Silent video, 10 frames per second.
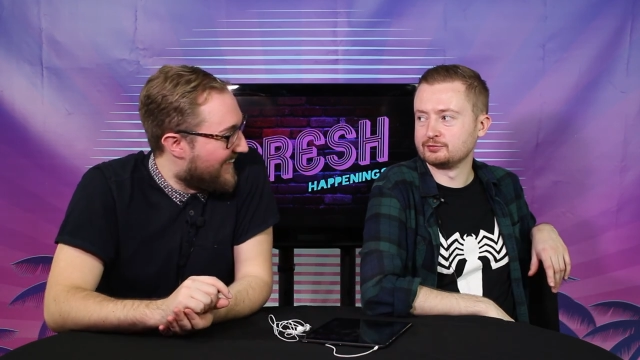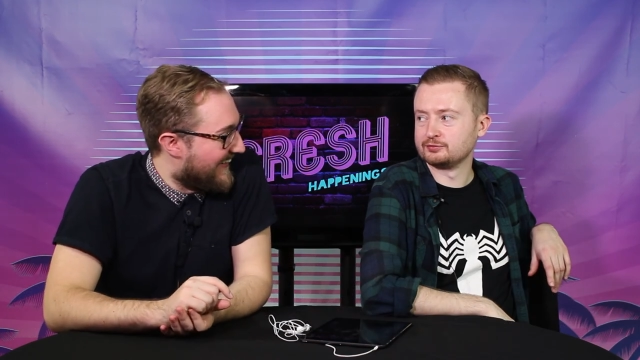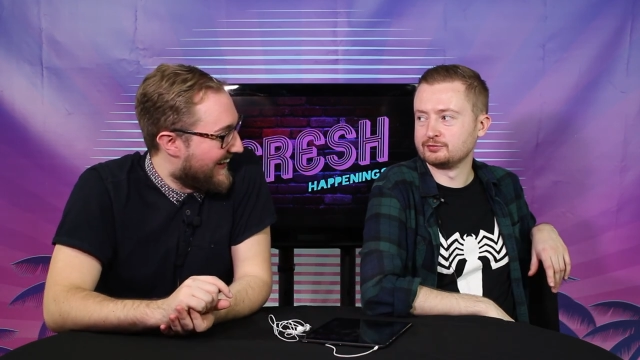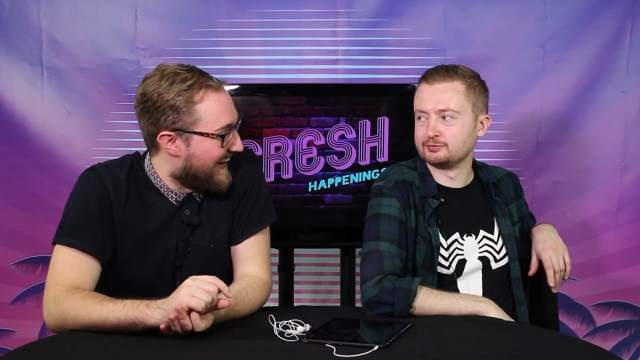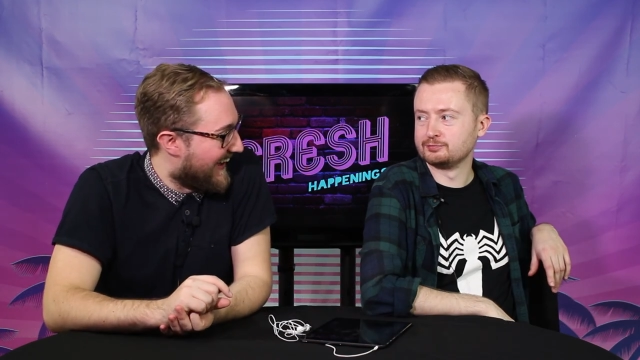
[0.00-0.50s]

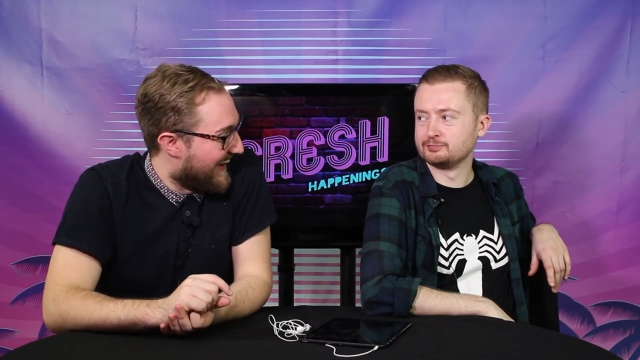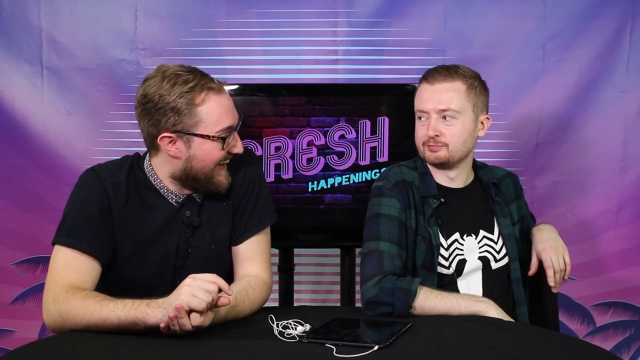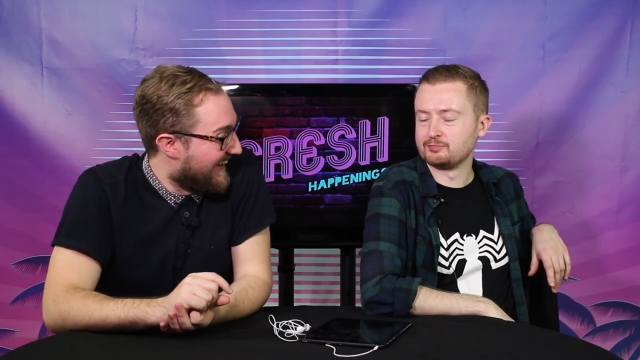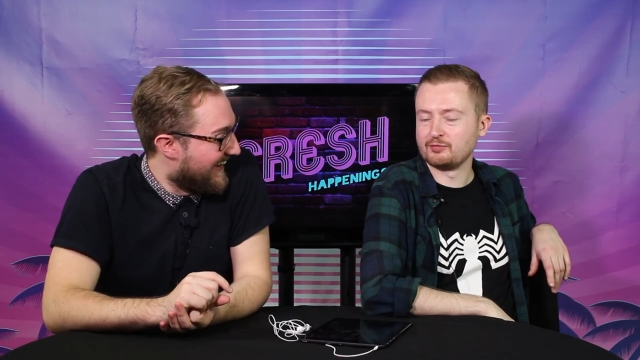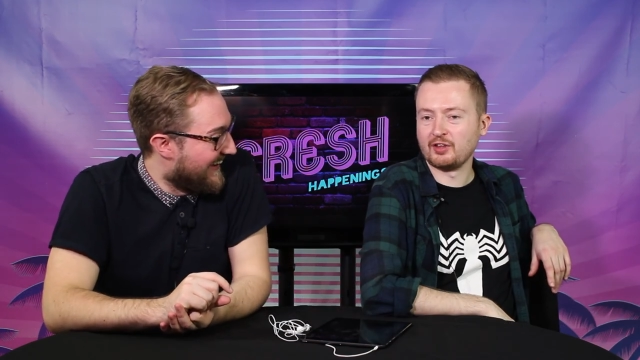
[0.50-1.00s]
Speaker 1: doing it.
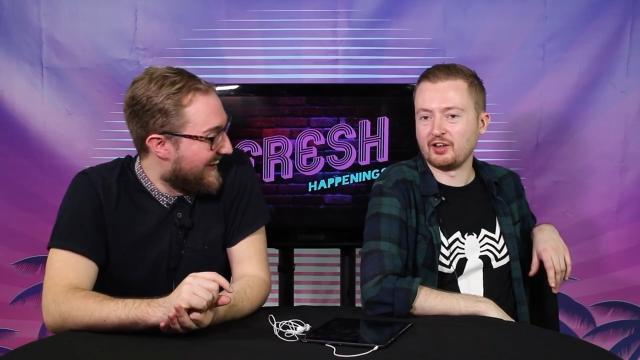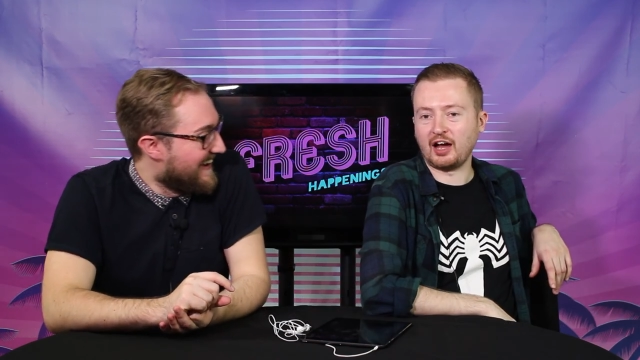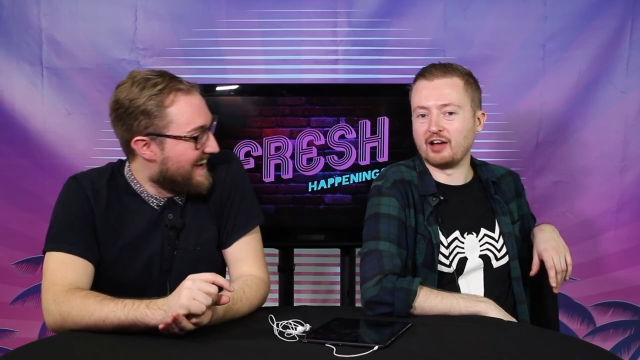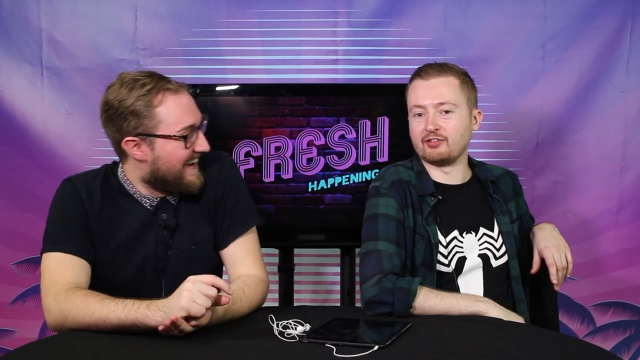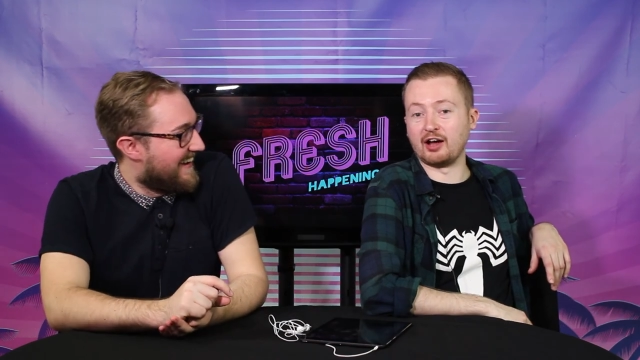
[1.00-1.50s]

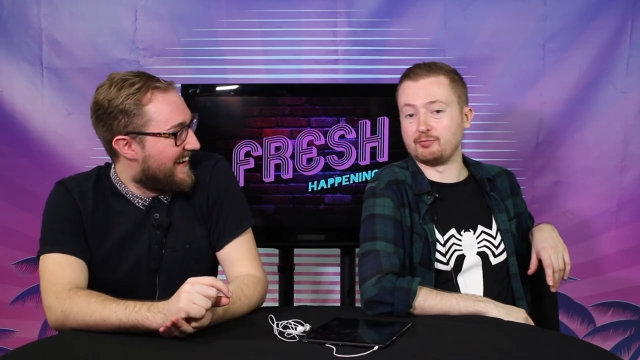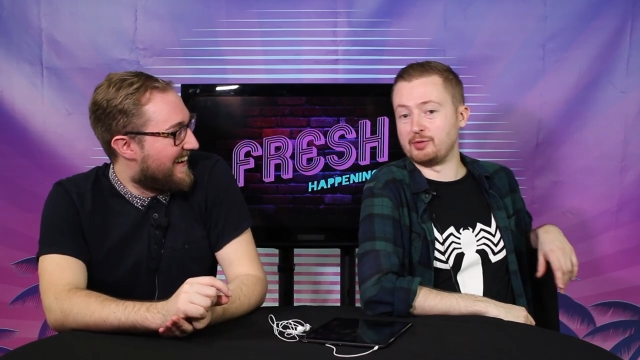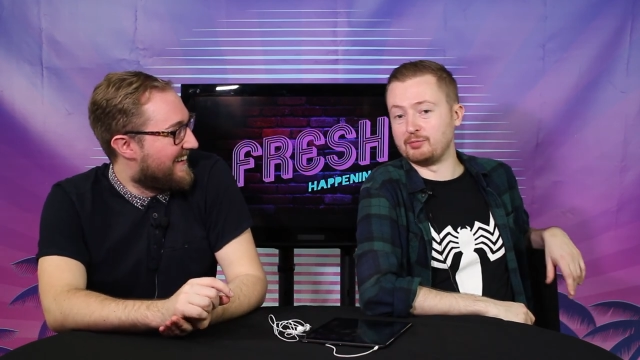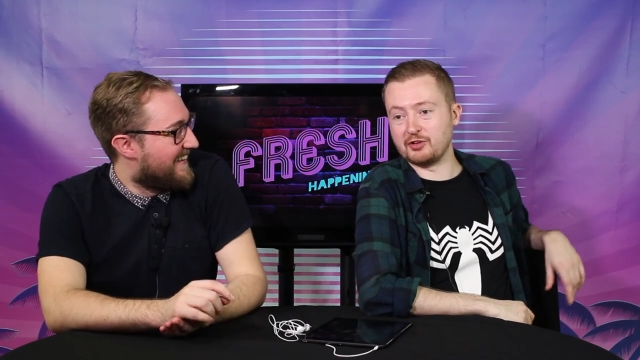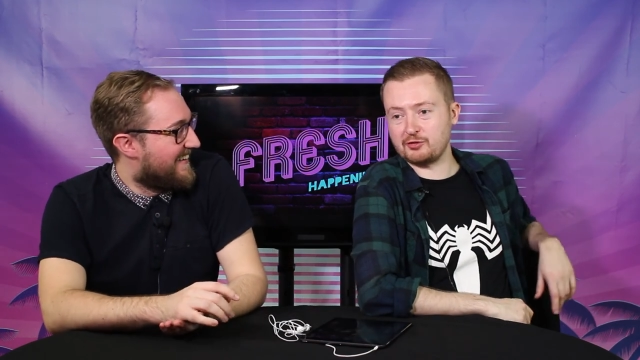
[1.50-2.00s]
Speaker 2: I've, I've
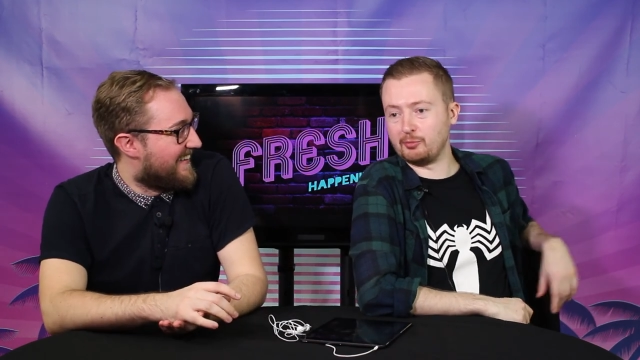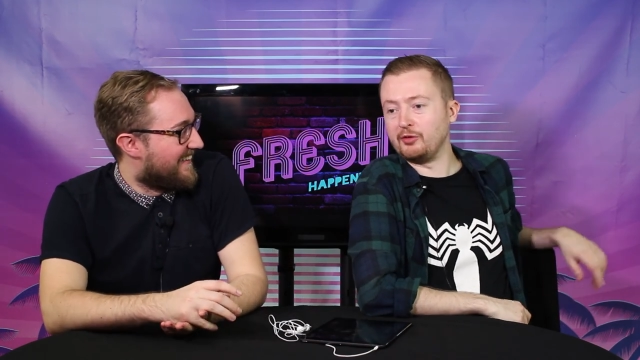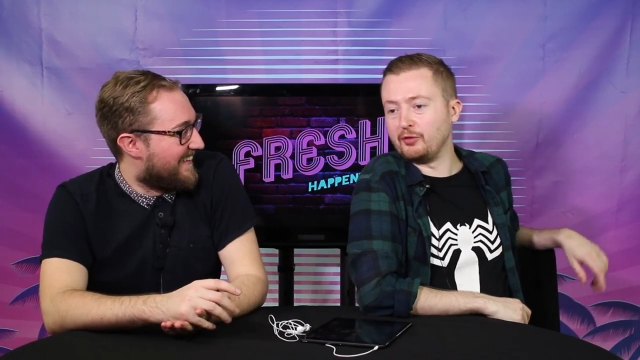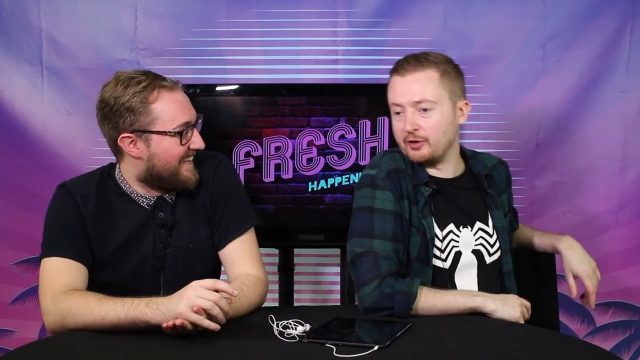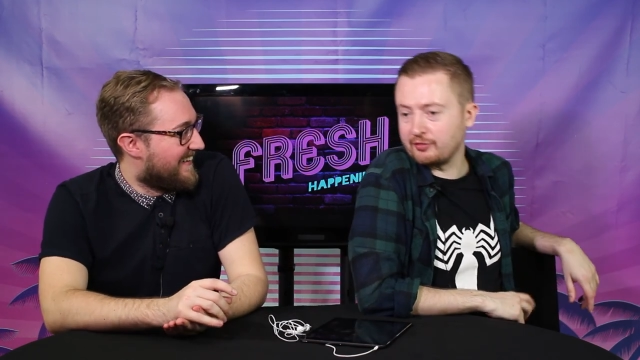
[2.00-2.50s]
been miserable
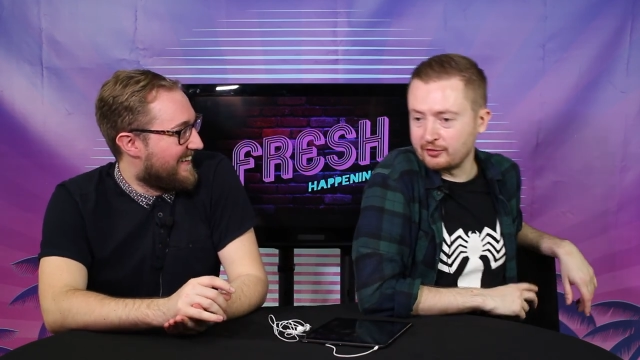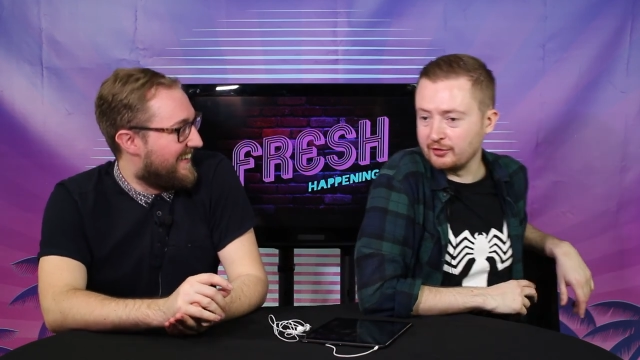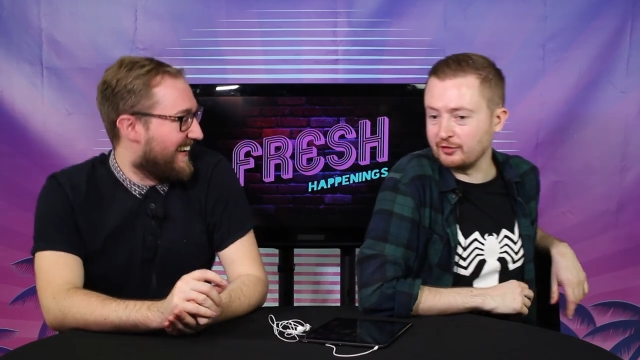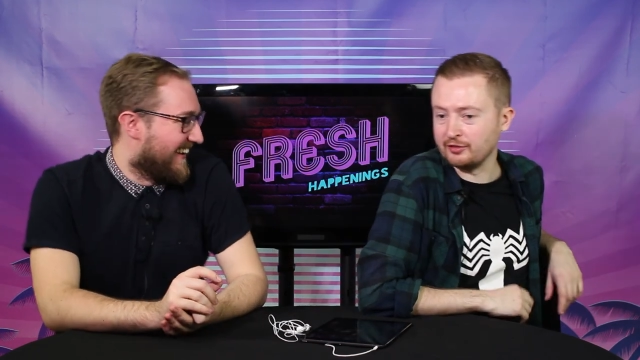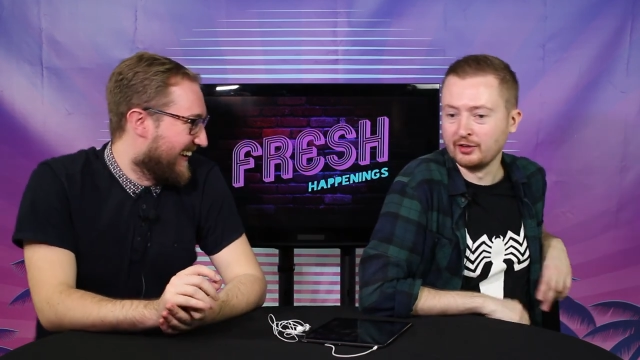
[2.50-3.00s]
all the way
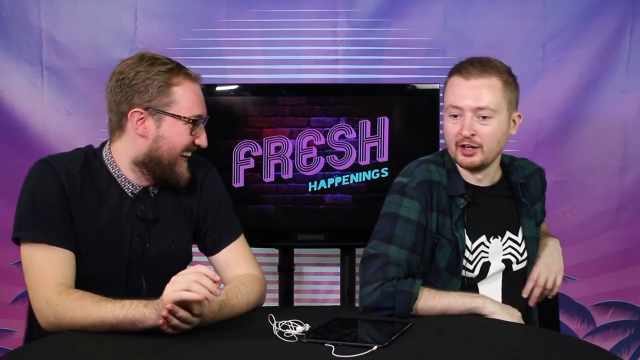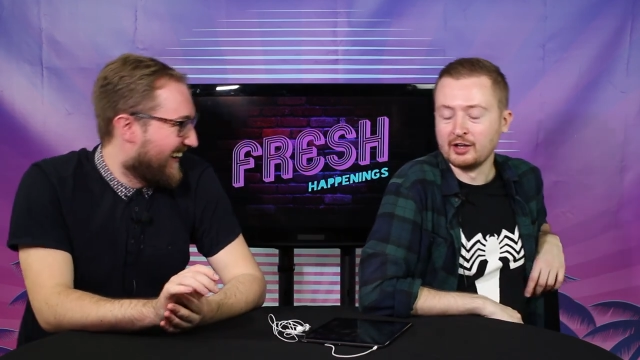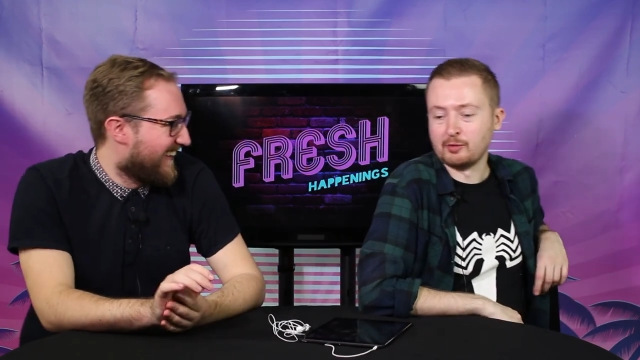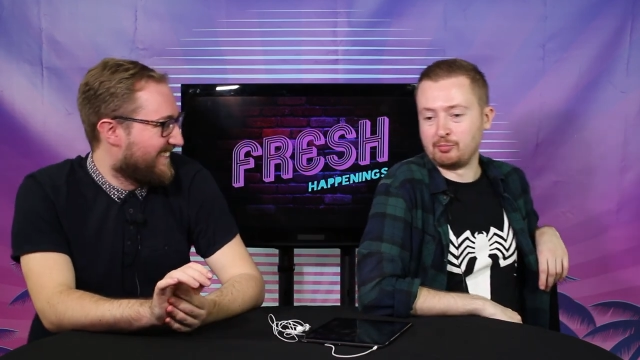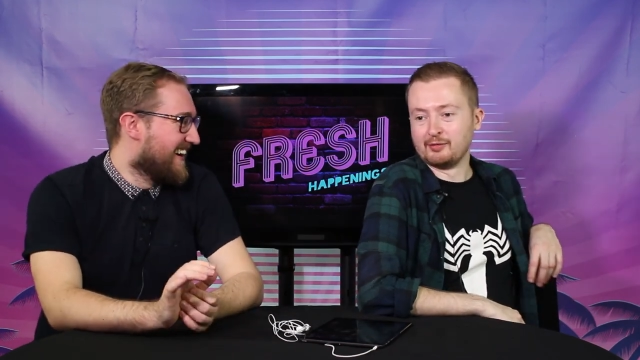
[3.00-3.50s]

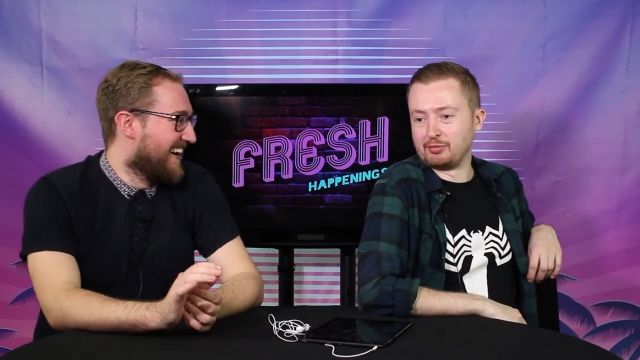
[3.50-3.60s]
through.